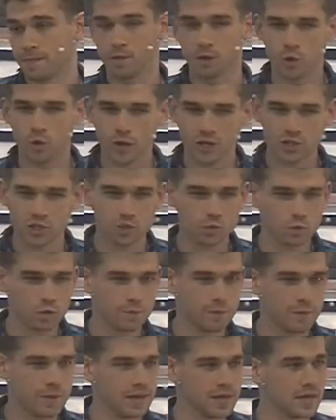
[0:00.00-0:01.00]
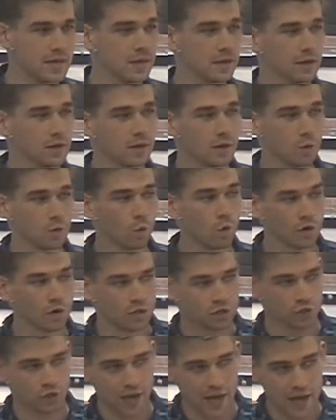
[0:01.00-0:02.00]
The question would be,
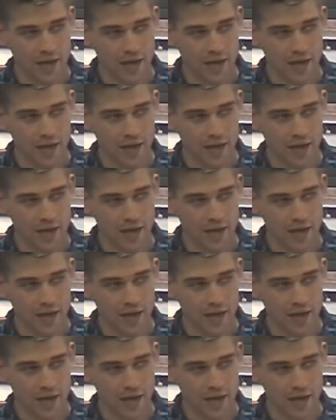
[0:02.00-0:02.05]
what is your